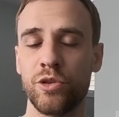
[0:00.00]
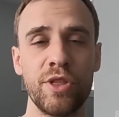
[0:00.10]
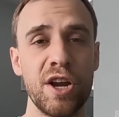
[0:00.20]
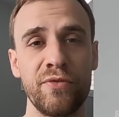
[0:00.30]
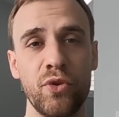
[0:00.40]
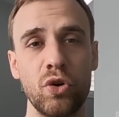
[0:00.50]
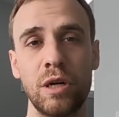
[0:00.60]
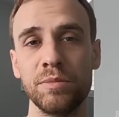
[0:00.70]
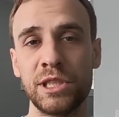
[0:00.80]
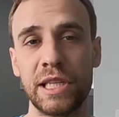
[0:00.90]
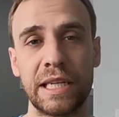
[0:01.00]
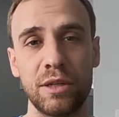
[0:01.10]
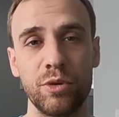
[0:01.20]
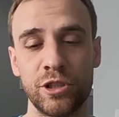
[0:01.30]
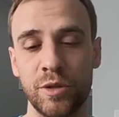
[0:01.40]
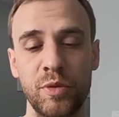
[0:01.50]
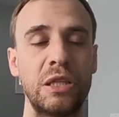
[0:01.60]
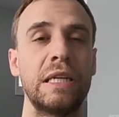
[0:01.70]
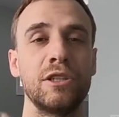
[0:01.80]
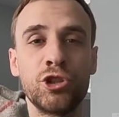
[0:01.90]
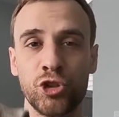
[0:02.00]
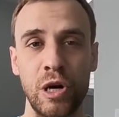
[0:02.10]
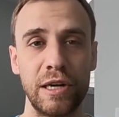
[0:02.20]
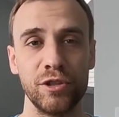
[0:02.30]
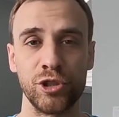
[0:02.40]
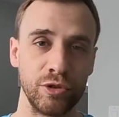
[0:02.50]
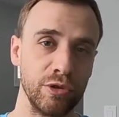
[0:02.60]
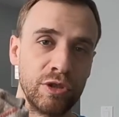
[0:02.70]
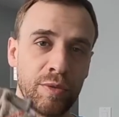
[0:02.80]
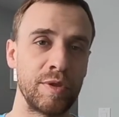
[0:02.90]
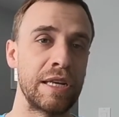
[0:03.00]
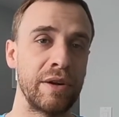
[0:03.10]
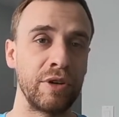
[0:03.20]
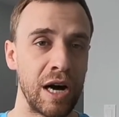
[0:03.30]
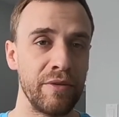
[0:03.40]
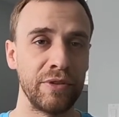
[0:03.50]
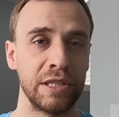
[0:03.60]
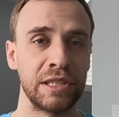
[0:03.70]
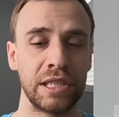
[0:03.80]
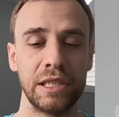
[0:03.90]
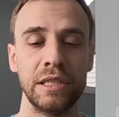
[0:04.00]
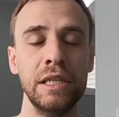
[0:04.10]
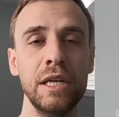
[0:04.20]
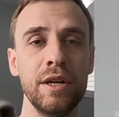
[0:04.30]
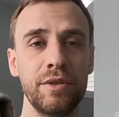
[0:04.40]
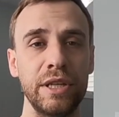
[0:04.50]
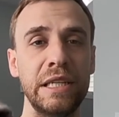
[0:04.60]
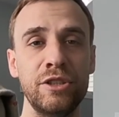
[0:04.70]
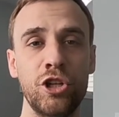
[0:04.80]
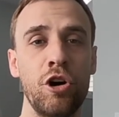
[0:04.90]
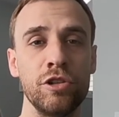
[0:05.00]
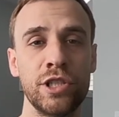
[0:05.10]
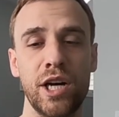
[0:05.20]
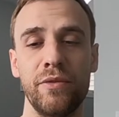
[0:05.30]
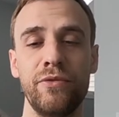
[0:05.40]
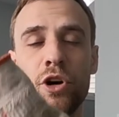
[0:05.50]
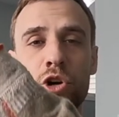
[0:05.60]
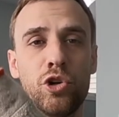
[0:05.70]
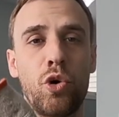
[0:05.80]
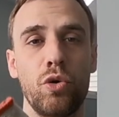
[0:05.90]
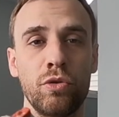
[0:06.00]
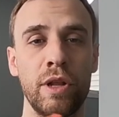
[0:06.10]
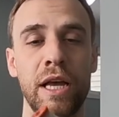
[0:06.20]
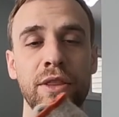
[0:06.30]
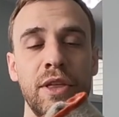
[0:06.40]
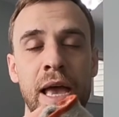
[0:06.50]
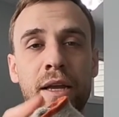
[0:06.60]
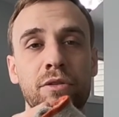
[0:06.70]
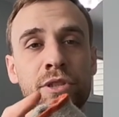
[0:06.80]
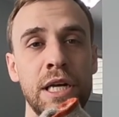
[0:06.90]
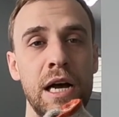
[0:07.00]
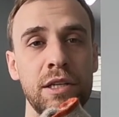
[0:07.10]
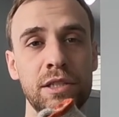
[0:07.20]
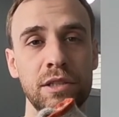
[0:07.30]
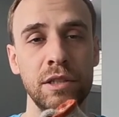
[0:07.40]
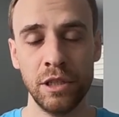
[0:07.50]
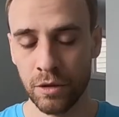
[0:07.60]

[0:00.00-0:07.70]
so, therefore, I'm sticking with something that is tried and true, something that I have confidence in the darn tough quarter length ankle socks.